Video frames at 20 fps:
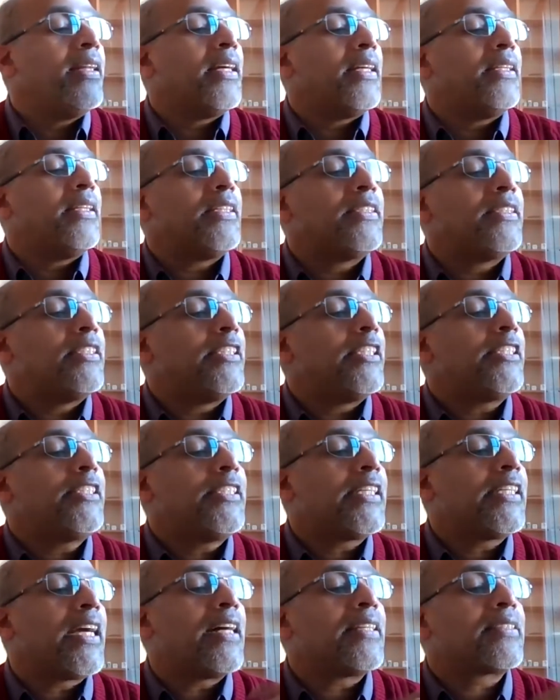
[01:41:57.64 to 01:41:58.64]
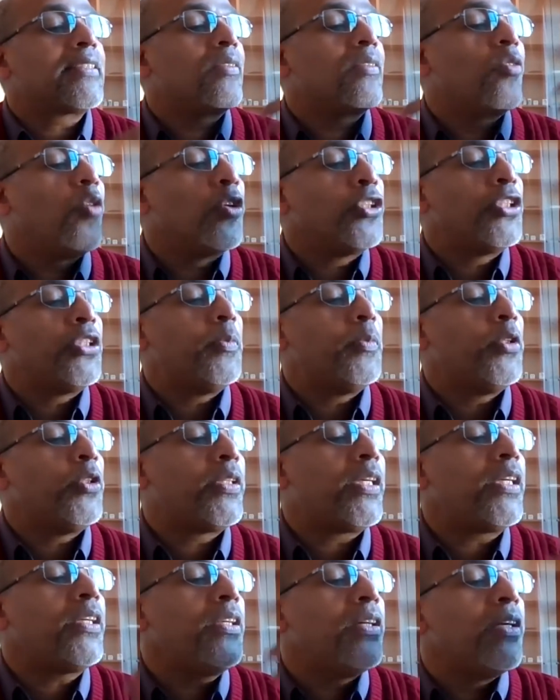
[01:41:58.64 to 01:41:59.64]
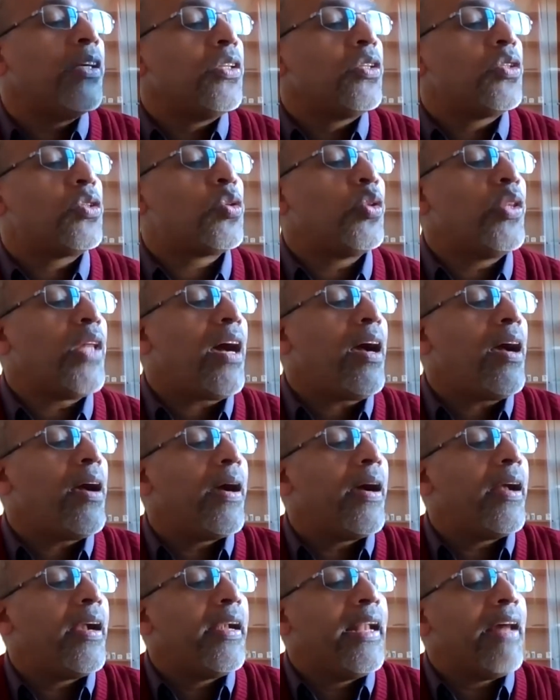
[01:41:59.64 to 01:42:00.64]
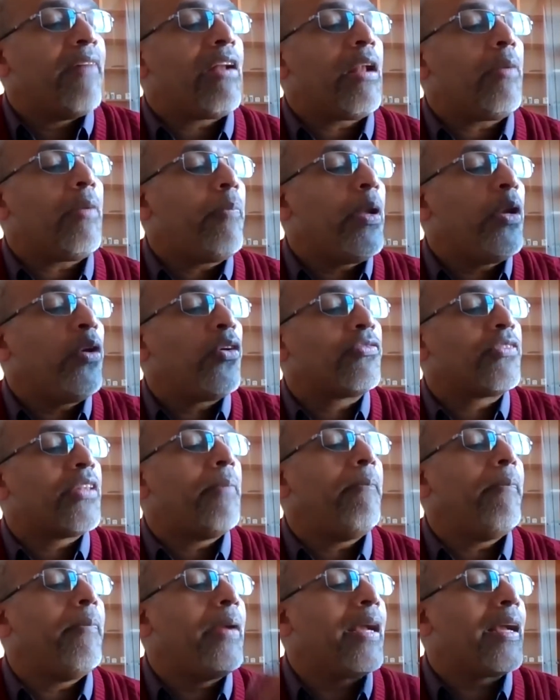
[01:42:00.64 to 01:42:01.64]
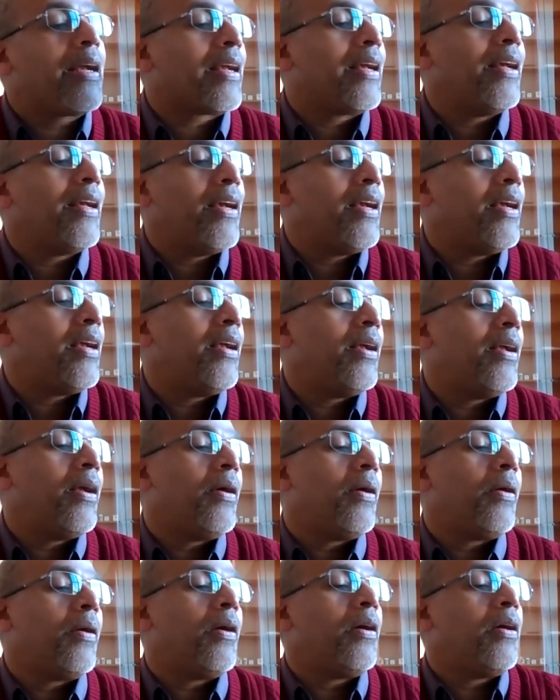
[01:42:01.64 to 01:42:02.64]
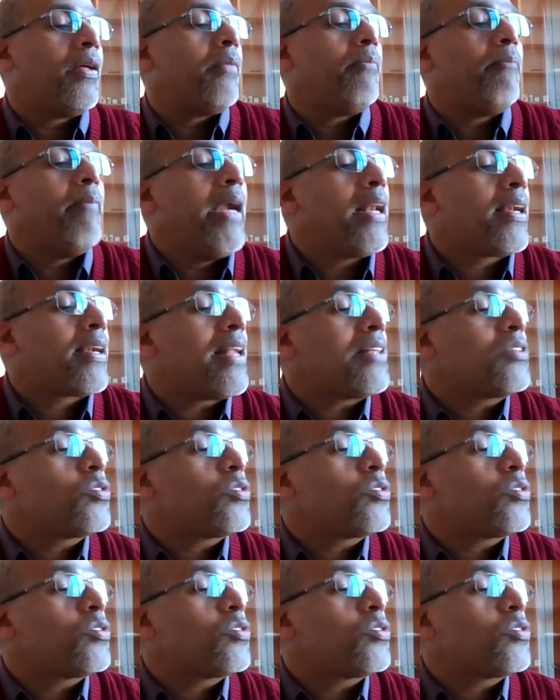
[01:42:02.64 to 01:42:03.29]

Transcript: the, the church has contributed to the development of the middle